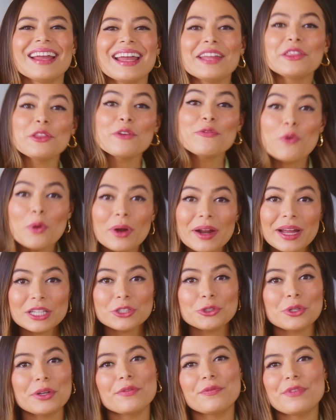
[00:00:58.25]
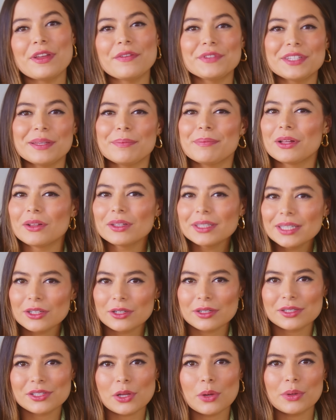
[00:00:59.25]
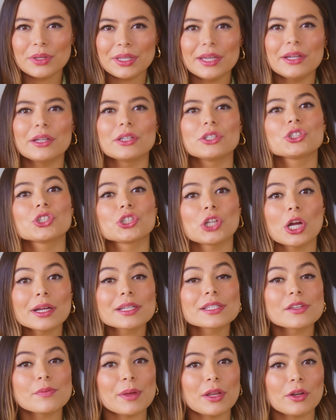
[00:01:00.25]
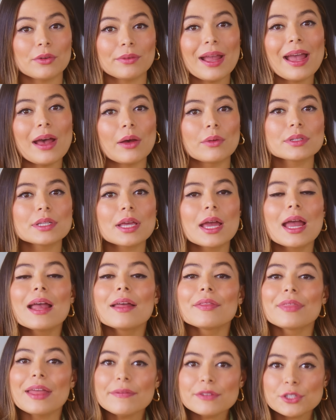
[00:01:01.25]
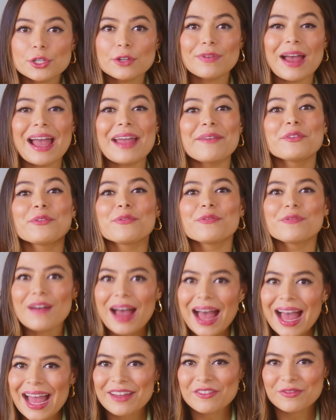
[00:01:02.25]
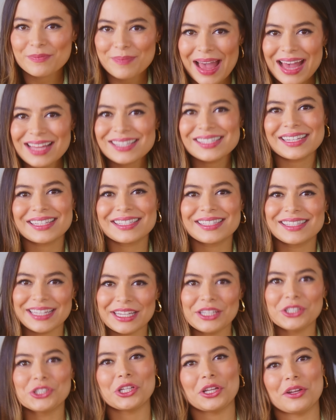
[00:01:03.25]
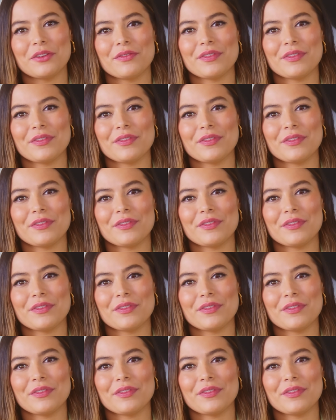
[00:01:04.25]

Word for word: In the 450 million or so years sharks have been around, they've survived five mass extinction